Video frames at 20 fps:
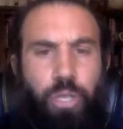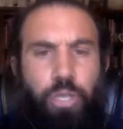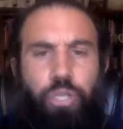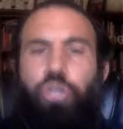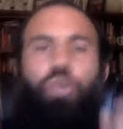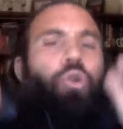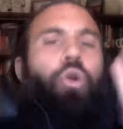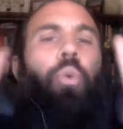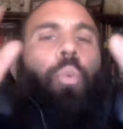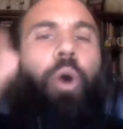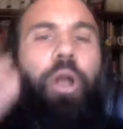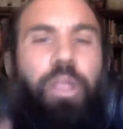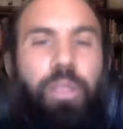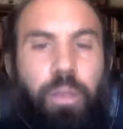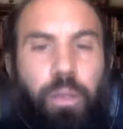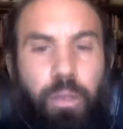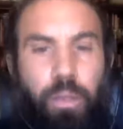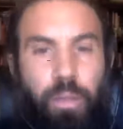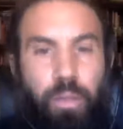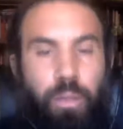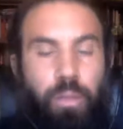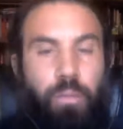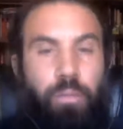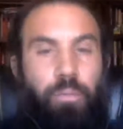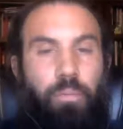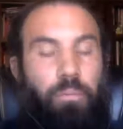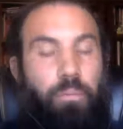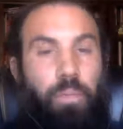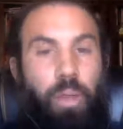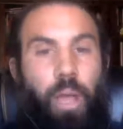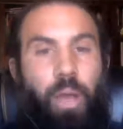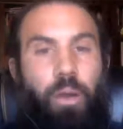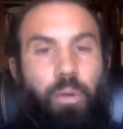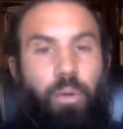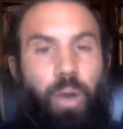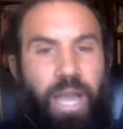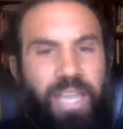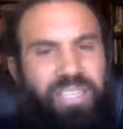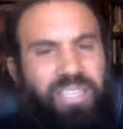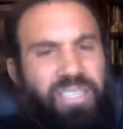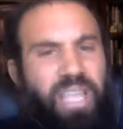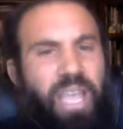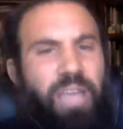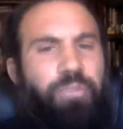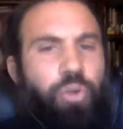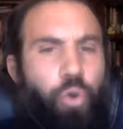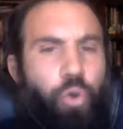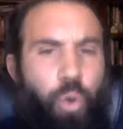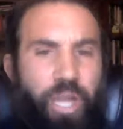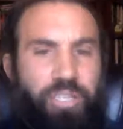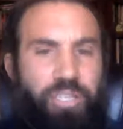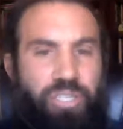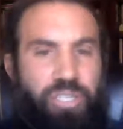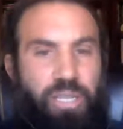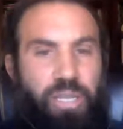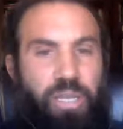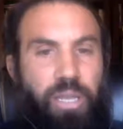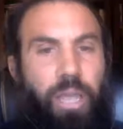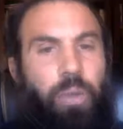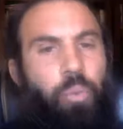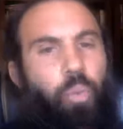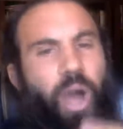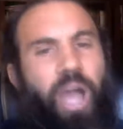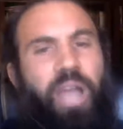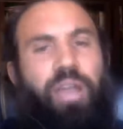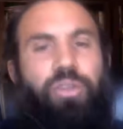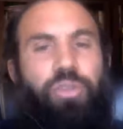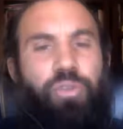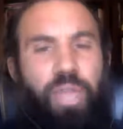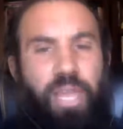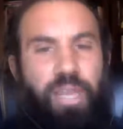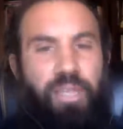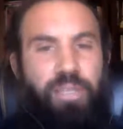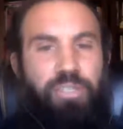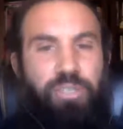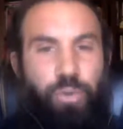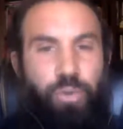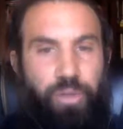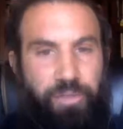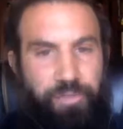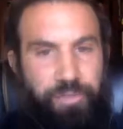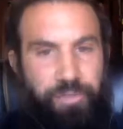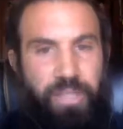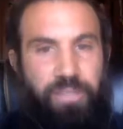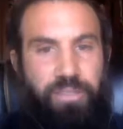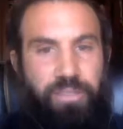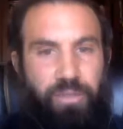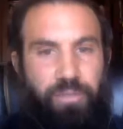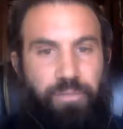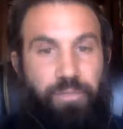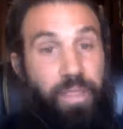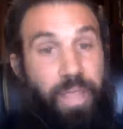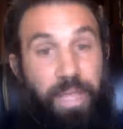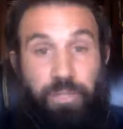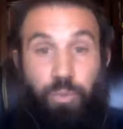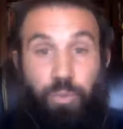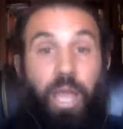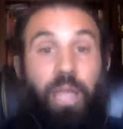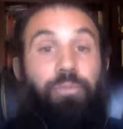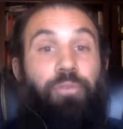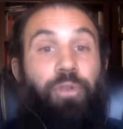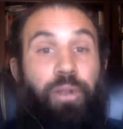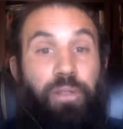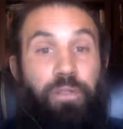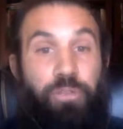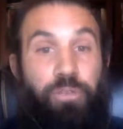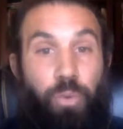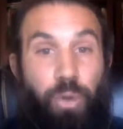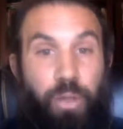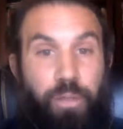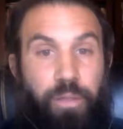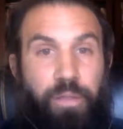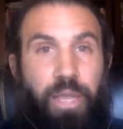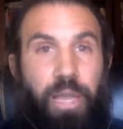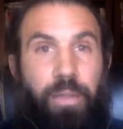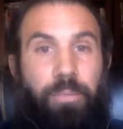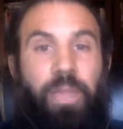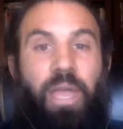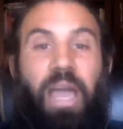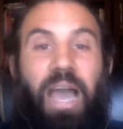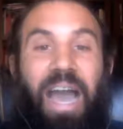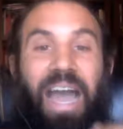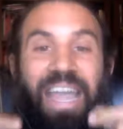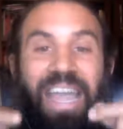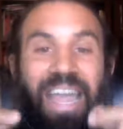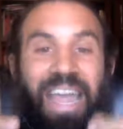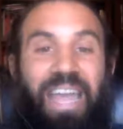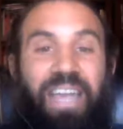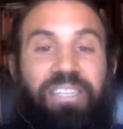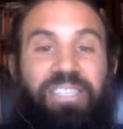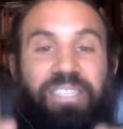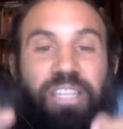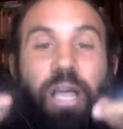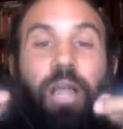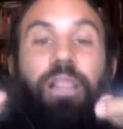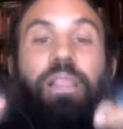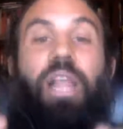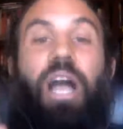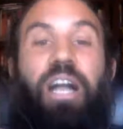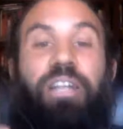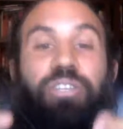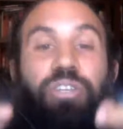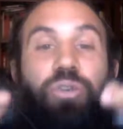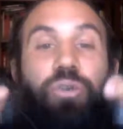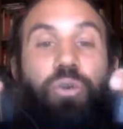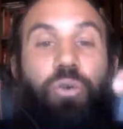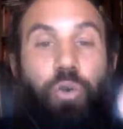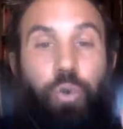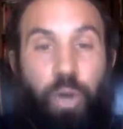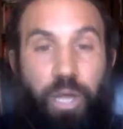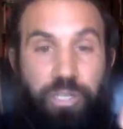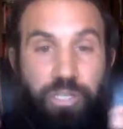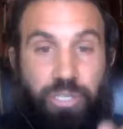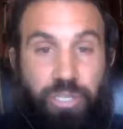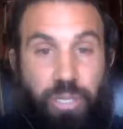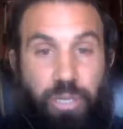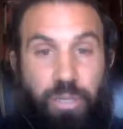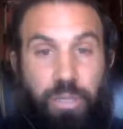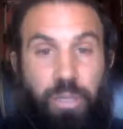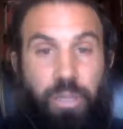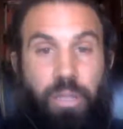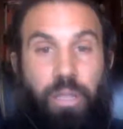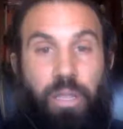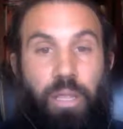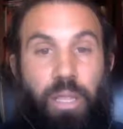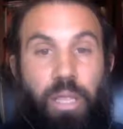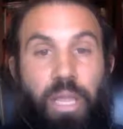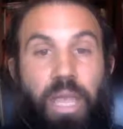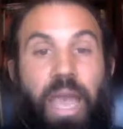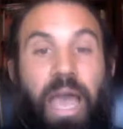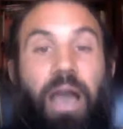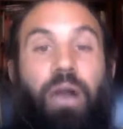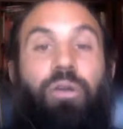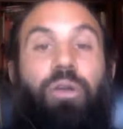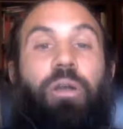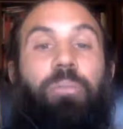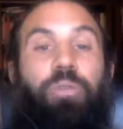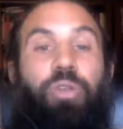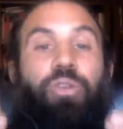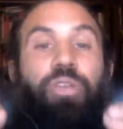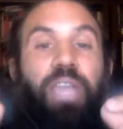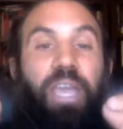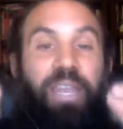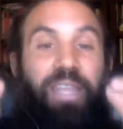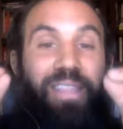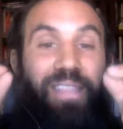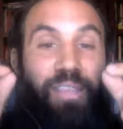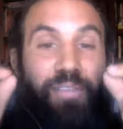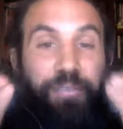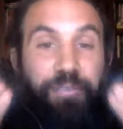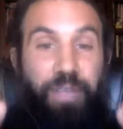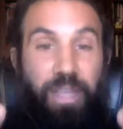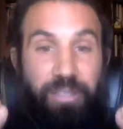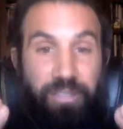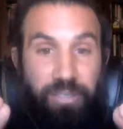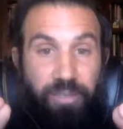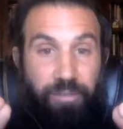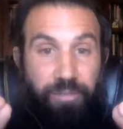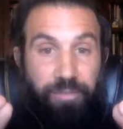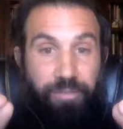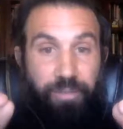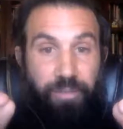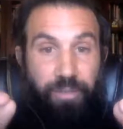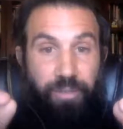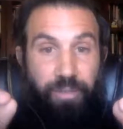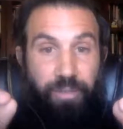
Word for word: You're a one of... No, I just have a question. And why are you getting so defensive? That's what I run into all the time. I asked a logical question. How come you're getting defensive?